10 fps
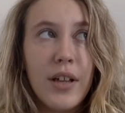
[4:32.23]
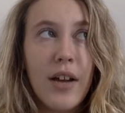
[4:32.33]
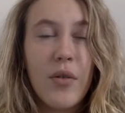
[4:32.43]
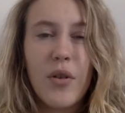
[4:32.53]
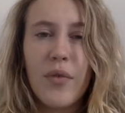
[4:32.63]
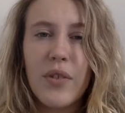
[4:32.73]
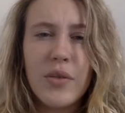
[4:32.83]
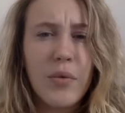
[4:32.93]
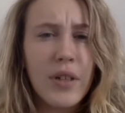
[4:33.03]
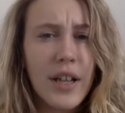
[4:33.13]
I don't know if this
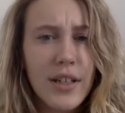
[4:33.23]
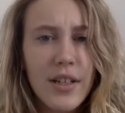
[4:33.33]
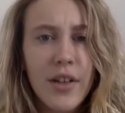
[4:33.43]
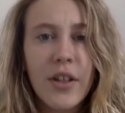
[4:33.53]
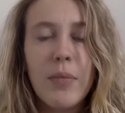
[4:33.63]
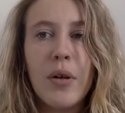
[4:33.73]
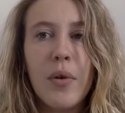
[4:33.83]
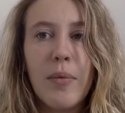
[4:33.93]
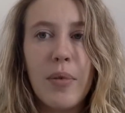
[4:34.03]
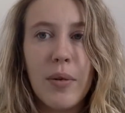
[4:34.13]
would necessarily be
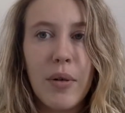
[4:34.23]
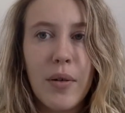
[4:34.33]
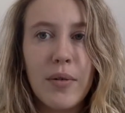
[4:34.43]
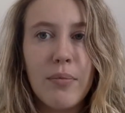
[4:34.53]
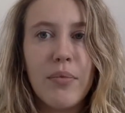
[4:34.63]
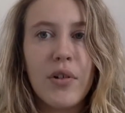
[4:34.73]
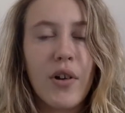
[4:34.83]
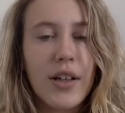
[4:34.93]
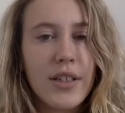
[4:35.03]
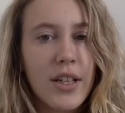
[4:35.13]
one, but probably
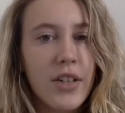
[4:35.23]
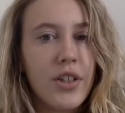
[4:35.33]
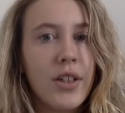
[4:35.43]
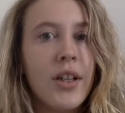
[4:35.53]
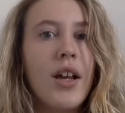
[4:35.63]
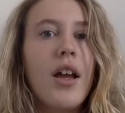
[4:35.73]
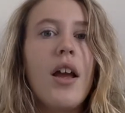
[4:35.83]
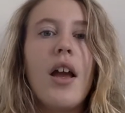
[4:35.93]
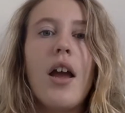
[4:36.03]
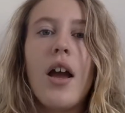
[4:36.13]
procrastination,
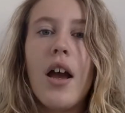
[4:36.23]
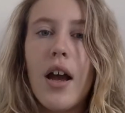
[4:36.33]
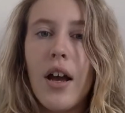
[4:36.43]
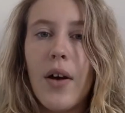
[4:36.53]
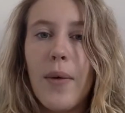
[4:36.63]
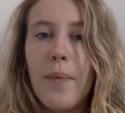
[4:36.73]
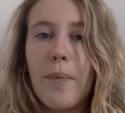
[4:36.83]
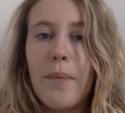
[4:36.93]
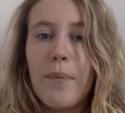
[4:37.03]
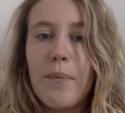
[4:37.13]
um,